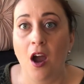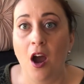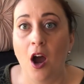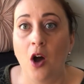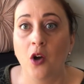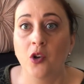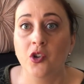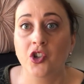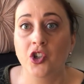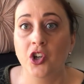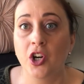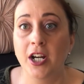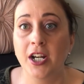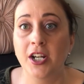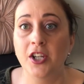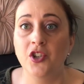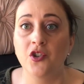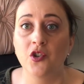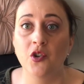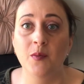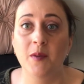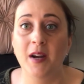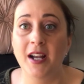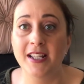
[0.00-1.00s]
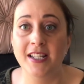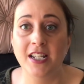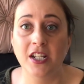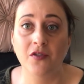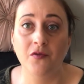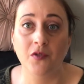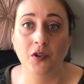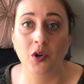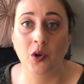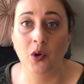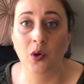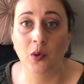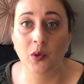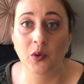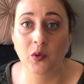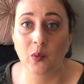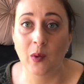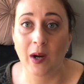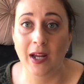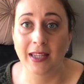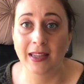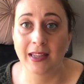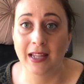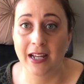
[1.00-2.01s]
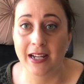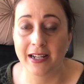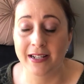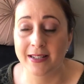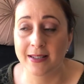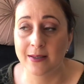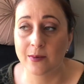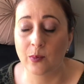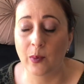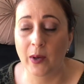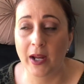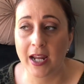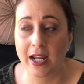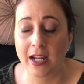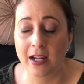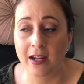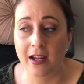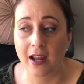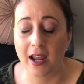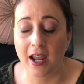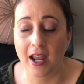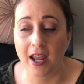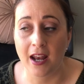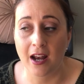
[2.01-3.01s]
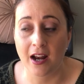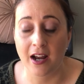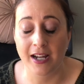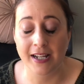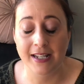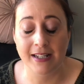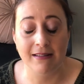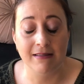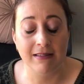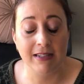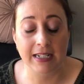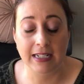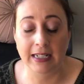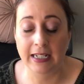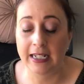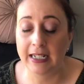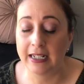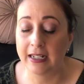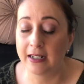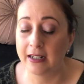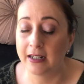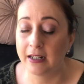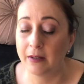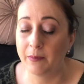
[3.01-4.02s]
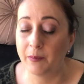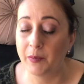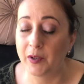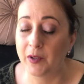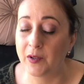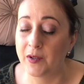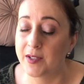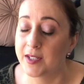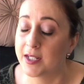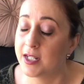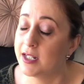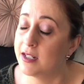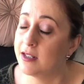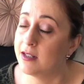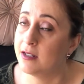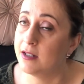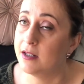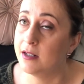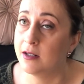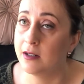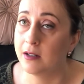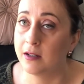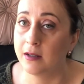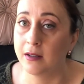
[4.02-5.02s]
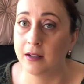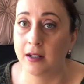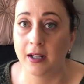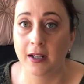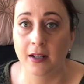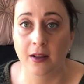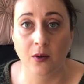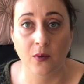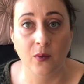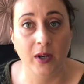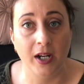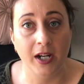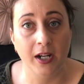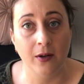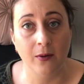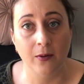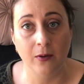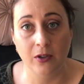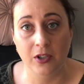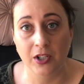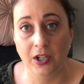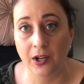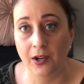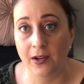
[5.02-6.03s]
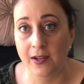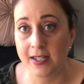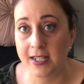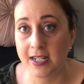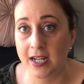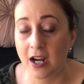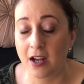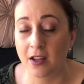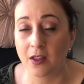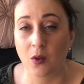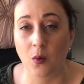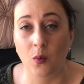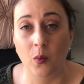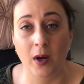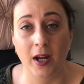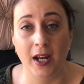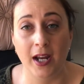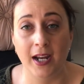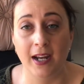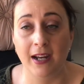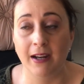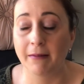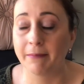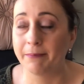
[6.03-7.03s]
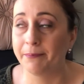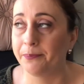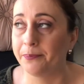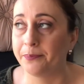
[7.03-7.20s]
I'll try and do them. I did record one last week and I deleted it because I did not like the way it turned out, the way